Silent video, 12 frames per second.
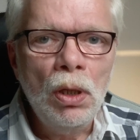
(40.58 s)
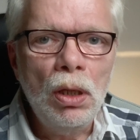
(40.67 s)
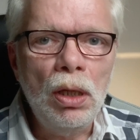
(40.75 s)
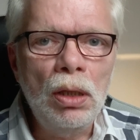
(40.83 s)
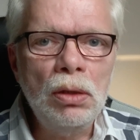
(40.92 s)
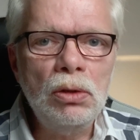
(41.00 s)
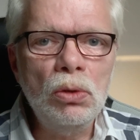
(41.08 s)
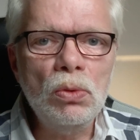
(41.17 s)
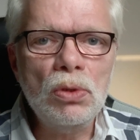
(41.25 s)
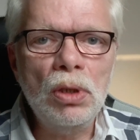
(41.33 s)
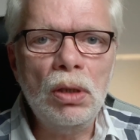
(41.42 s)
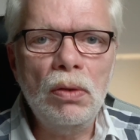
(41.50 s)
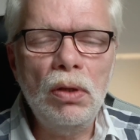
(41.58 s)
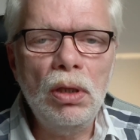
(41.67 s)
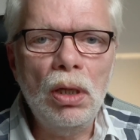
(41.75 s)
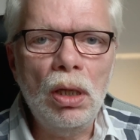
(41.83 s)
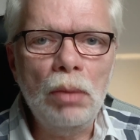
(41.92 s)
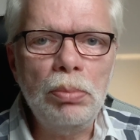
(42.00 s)
and using
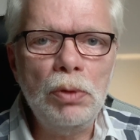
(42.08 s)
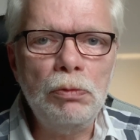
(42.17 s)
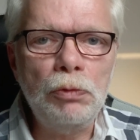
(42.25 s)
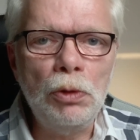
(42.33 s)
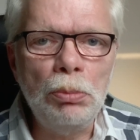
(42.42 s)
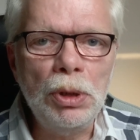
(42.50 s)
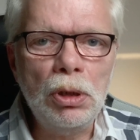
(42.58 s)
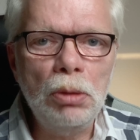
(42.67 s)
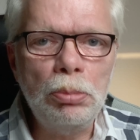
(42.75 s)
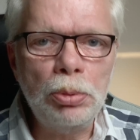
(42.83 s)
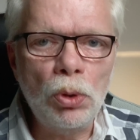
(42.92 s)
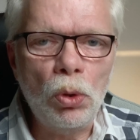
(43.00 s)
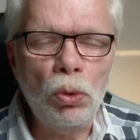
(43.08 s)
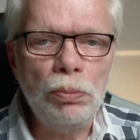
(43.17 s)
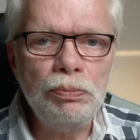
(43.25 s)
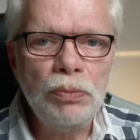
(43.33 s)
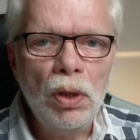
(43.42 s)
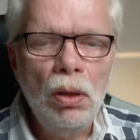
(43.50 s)
the app Filmic Pro.
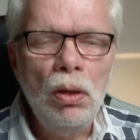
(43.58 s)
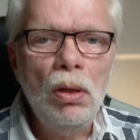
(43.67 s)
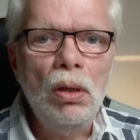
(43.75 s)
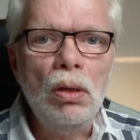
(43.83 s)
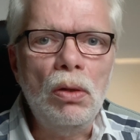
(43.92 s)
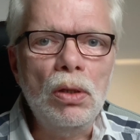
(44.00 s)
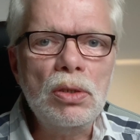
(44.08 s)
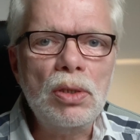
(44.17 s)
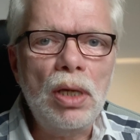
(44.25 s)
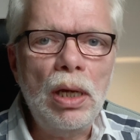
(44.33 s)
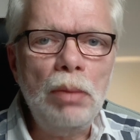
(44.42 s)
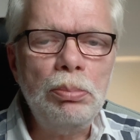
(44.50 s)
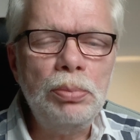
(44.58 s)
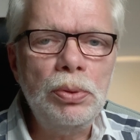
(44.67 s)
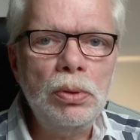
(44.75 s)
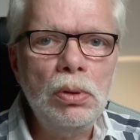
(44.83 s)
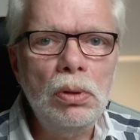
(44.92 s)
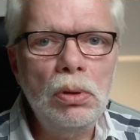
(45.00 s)
This app
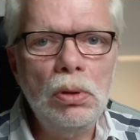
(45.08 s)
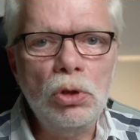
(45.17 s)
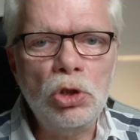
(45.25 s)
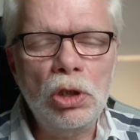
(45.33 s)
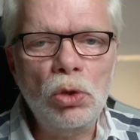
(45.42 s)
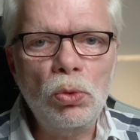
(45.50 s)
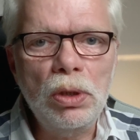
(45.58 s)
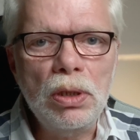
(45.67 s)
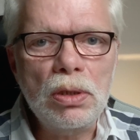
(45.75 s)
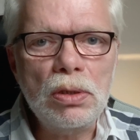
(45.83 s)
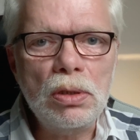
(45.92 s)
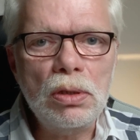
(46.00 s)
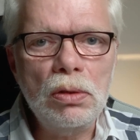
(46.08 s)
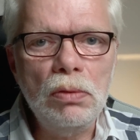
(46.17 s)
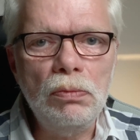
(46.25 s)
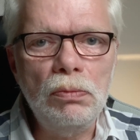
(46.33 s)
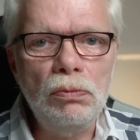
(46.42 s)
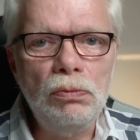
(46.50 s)
generates
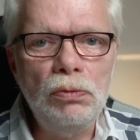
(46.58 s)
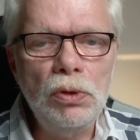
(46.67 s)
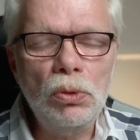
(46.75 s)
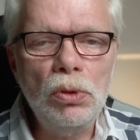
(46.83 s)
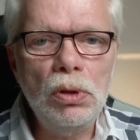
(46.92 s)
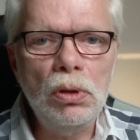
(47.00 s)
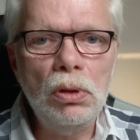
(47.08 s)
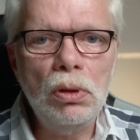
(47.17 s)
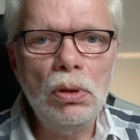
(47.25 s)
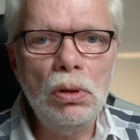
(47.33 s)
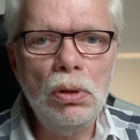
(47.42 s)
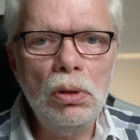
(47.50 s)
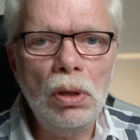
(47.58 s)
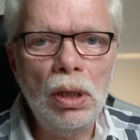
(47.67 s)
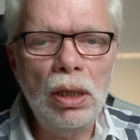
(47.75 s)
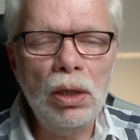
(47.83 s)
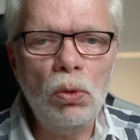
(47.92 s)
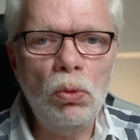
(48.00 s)
very
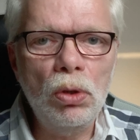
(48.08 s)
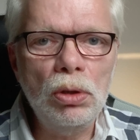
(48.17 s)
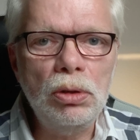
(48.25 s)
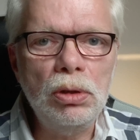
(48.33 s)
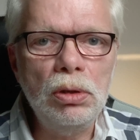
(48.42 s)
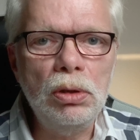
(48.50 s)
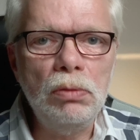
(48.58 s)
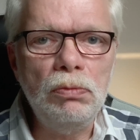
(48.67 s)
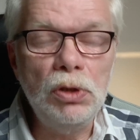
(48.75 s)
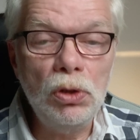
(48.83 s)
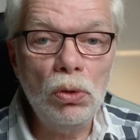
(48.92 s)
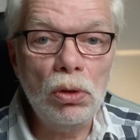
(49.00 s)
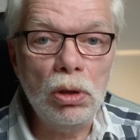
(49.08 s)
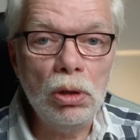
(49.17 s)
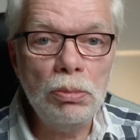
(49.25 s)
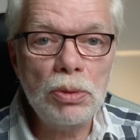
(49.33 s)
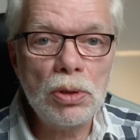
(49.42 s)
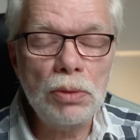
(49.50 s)
high quality video
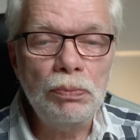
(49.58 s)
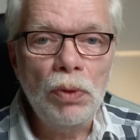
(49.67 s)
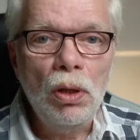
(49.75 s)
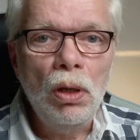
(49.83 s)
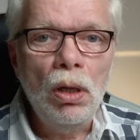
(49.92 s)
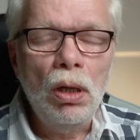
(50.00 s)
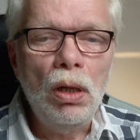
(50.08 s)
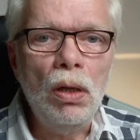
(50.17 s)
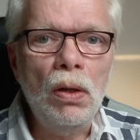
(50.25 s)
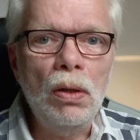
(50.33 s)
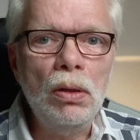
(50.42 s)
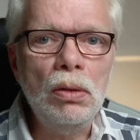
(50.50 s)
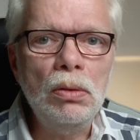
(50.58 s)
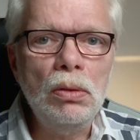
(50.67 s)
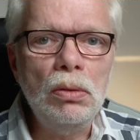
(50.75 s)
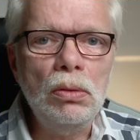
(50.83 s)
clips, and